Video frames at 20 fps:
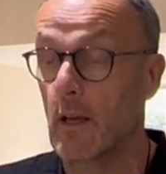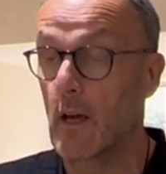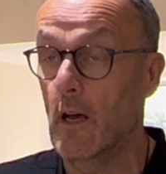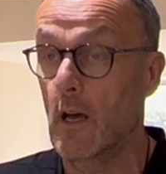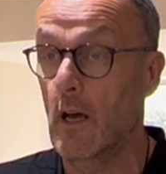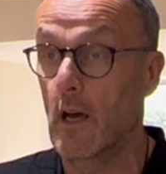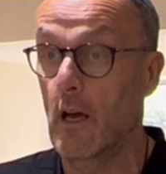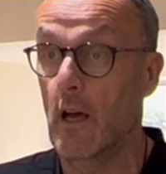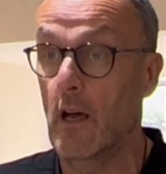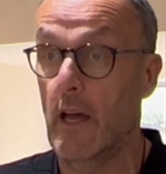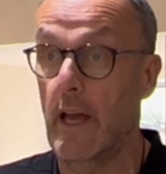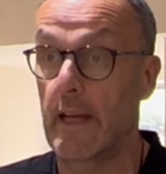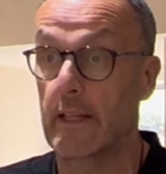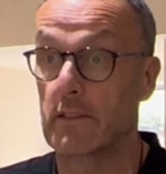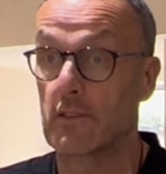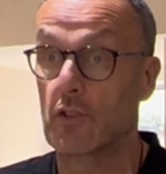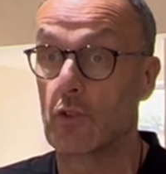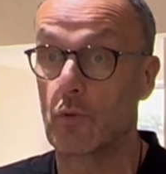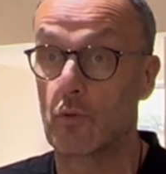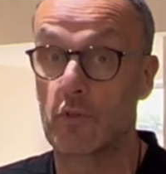
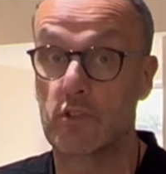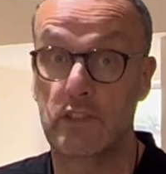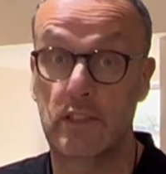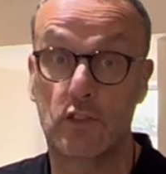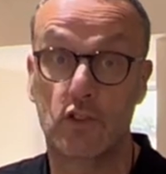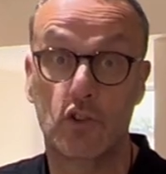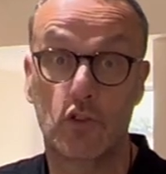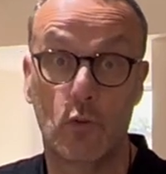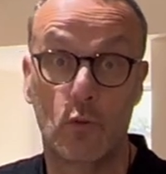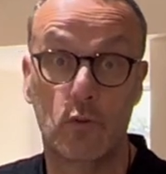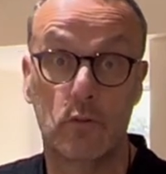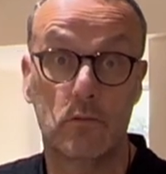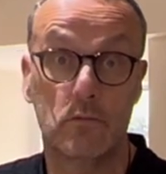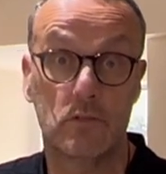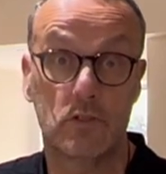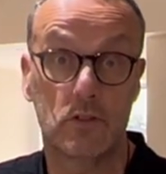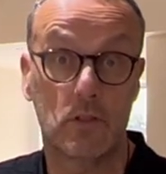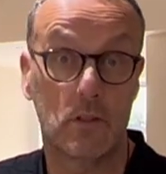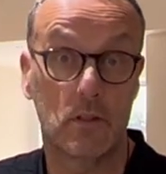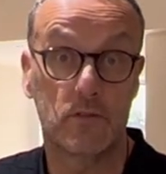and courses, short
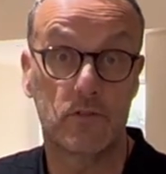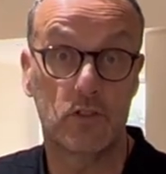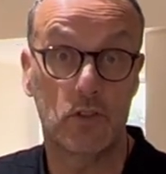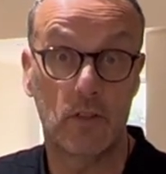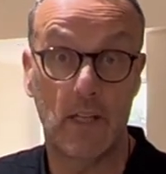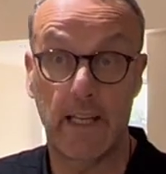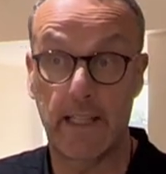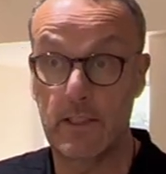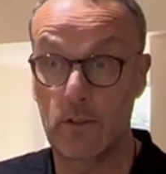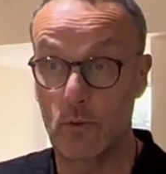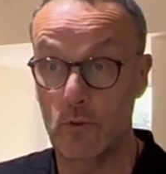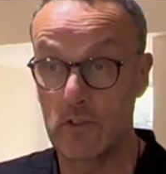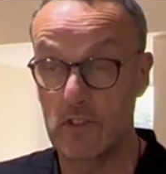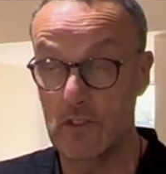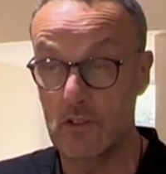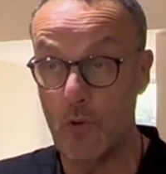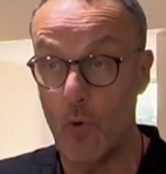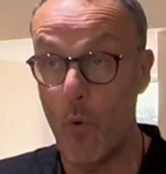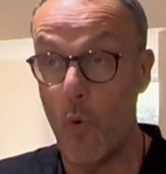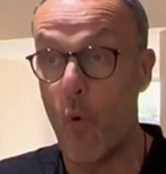sort of two-day
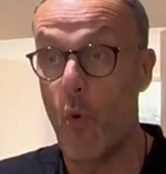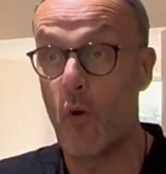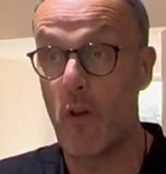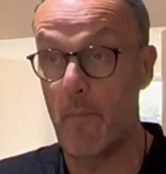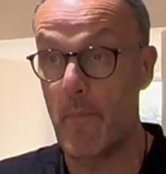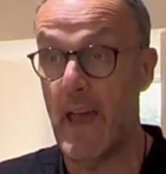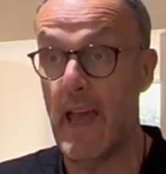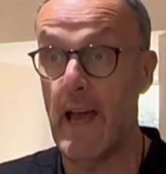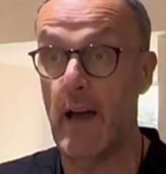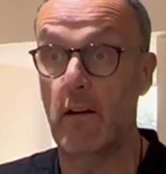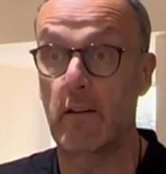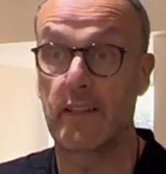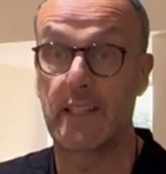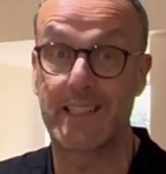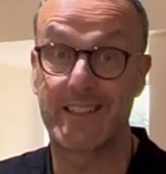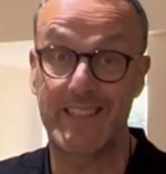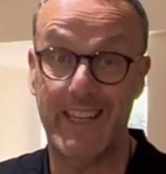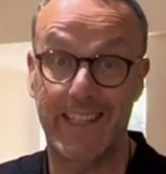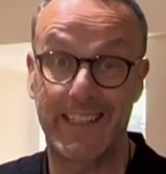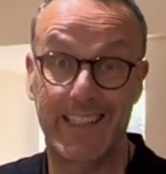courses, all about the
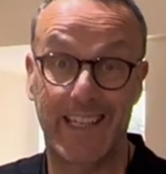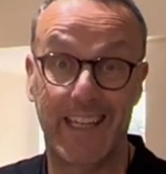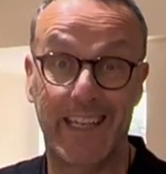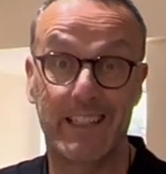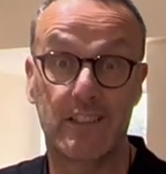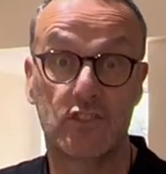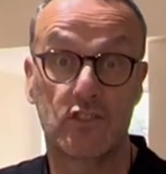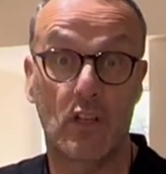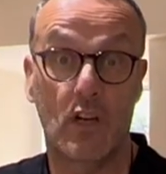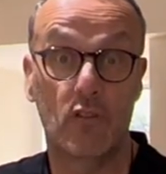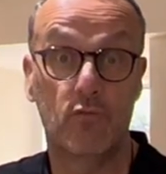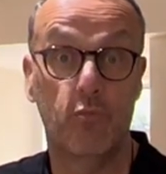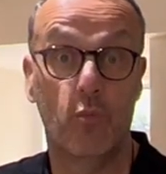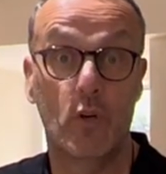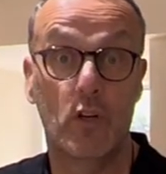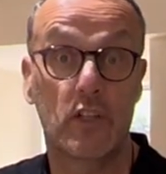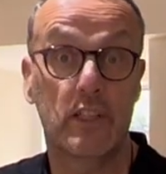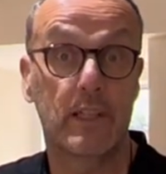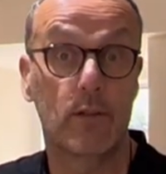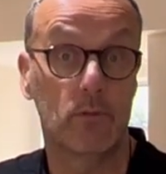techniques of
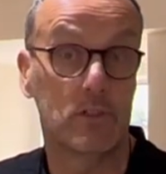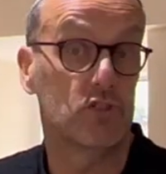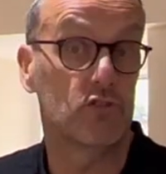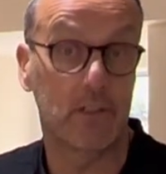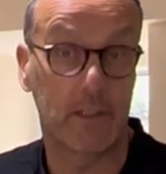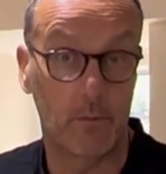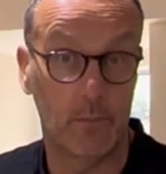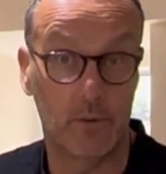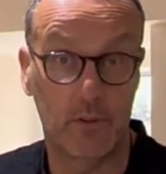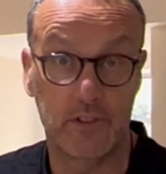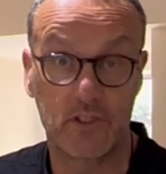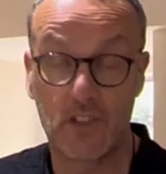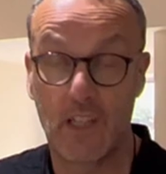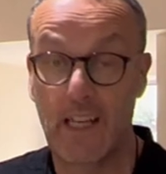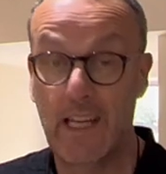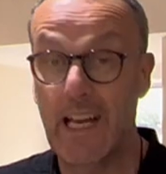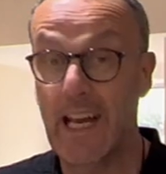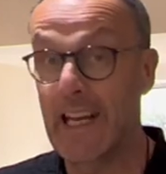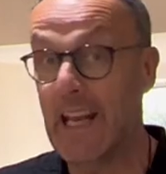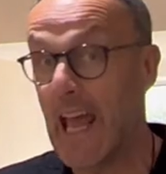working with trigger points
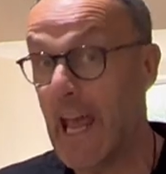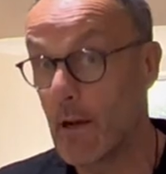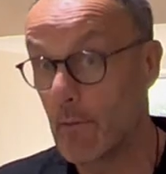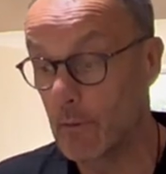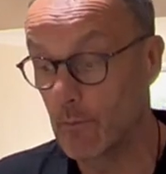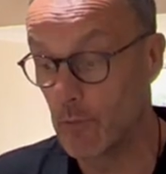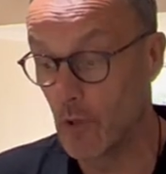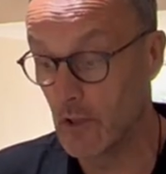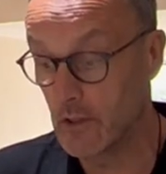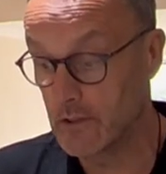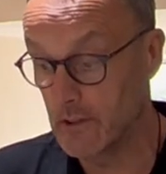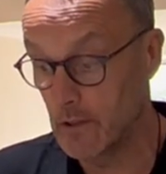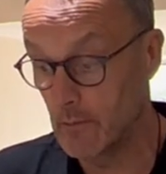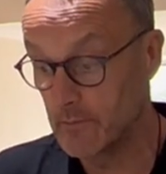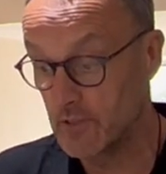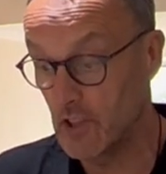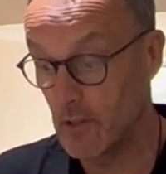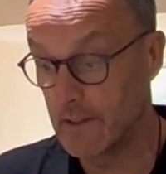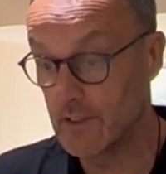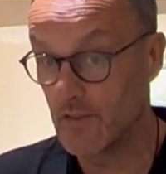and how we work on them.
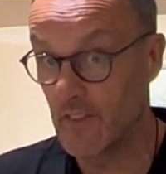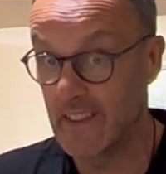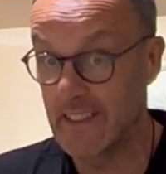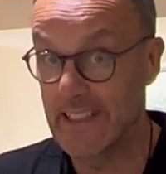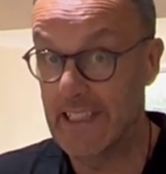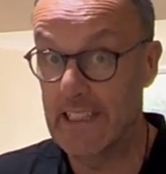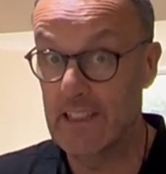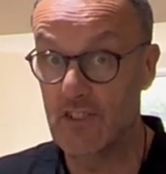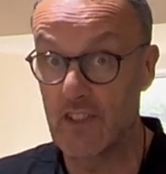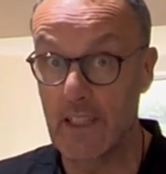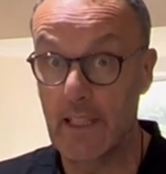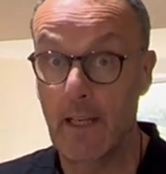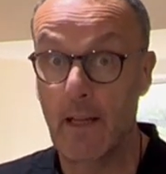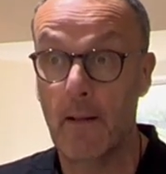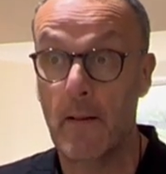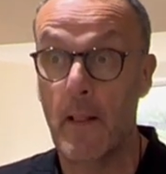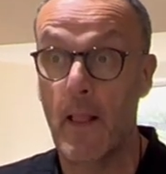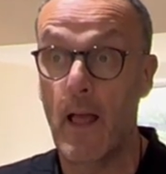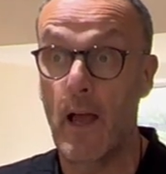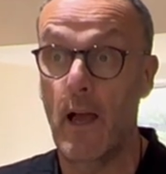So it's very easy.
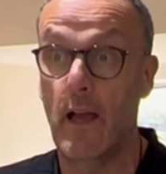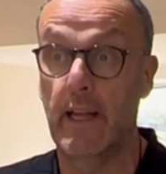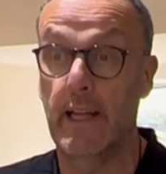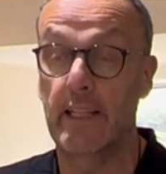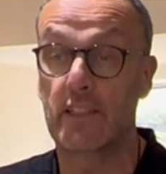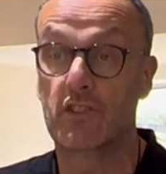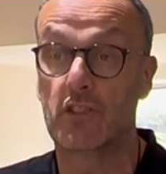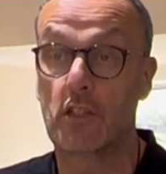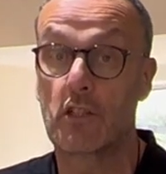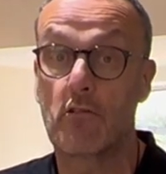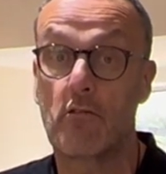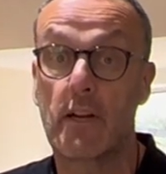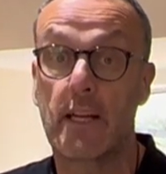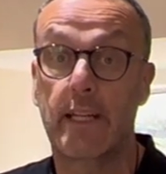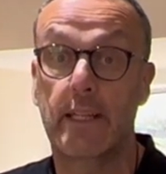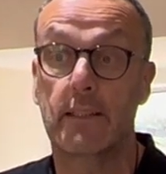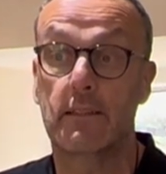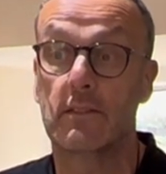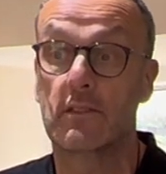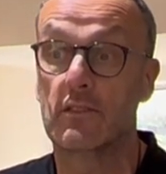It's a
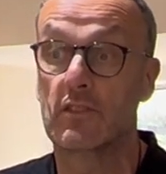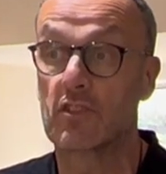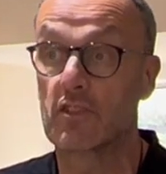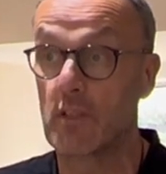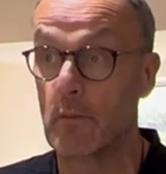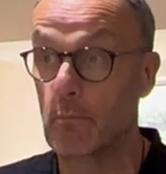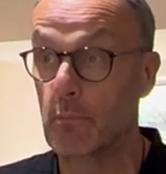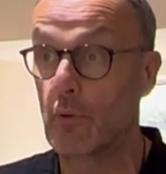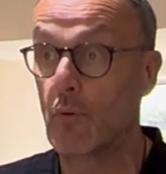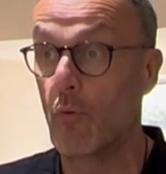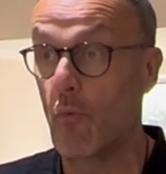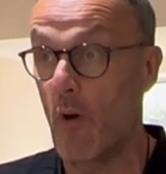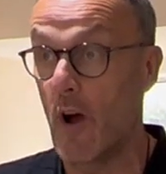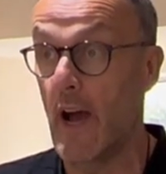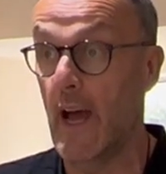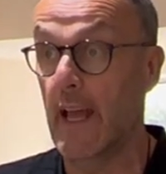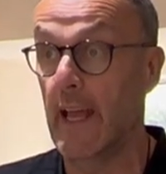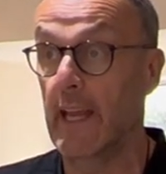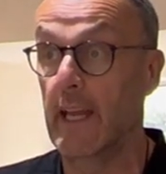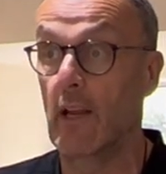great, simple
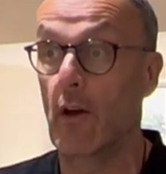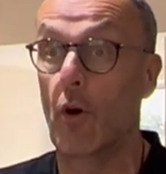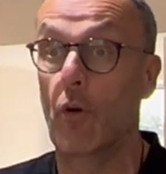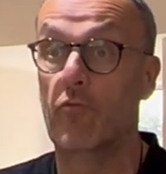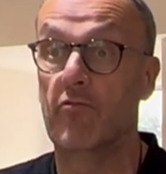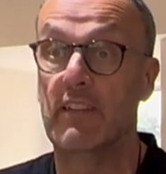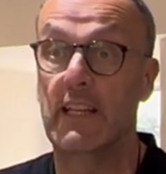way of